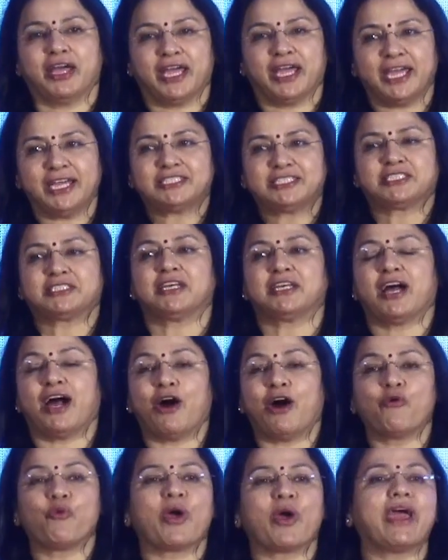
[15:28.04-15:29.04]
it's
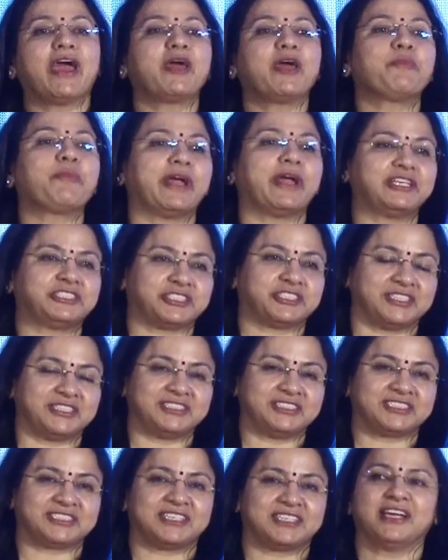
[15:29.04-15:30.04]
aware
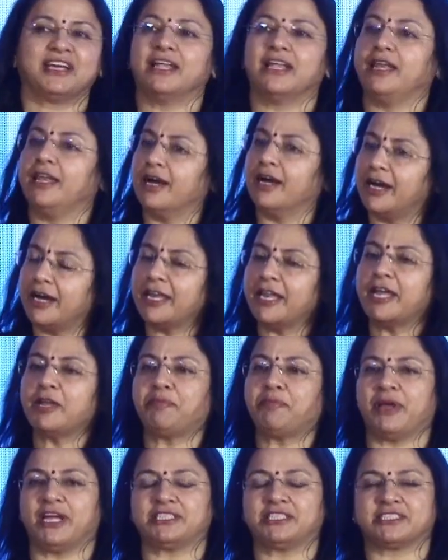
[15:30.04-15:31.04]
patients, learned
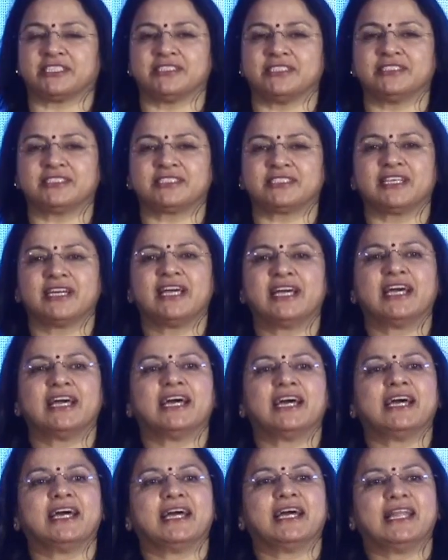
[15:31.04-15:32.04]
patients.
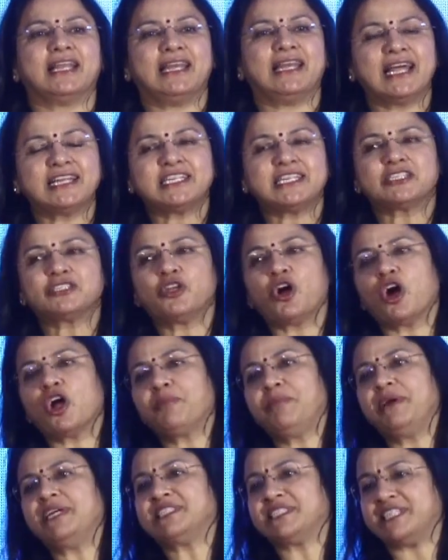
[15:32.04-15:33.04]
Let it
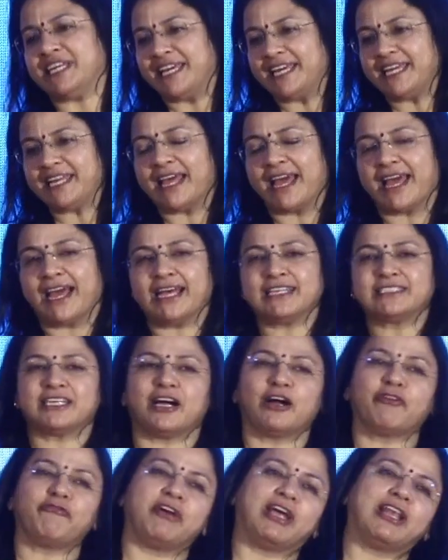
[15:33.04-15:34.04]
not be seen as
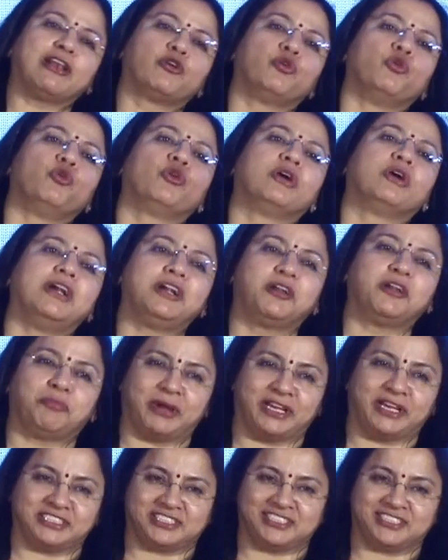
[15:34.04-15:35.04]
a well-Googled
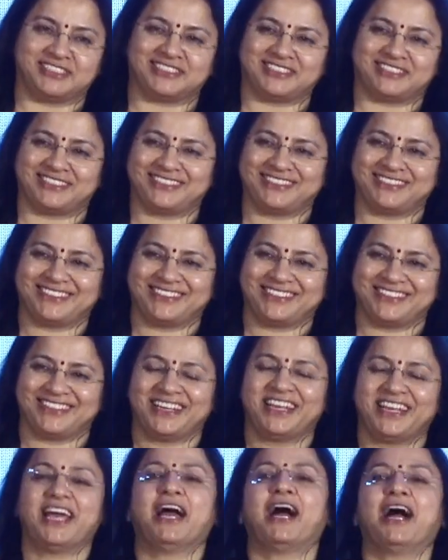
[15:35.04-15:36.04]
patient,
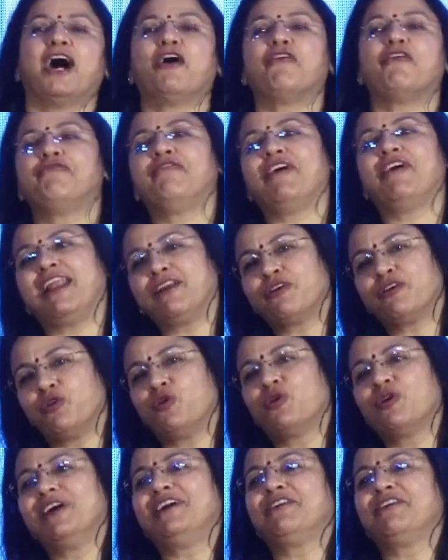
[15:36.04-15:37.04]
a
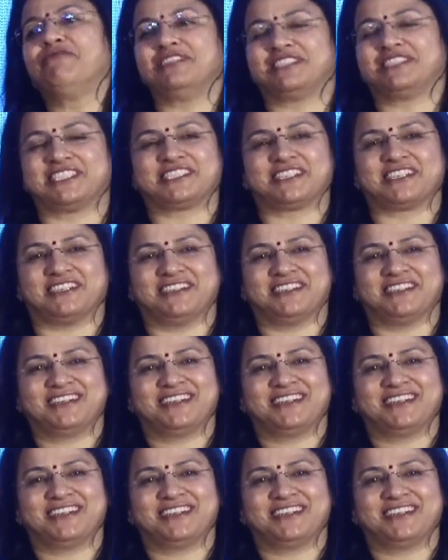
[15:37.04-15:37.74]
well-Googled visitor.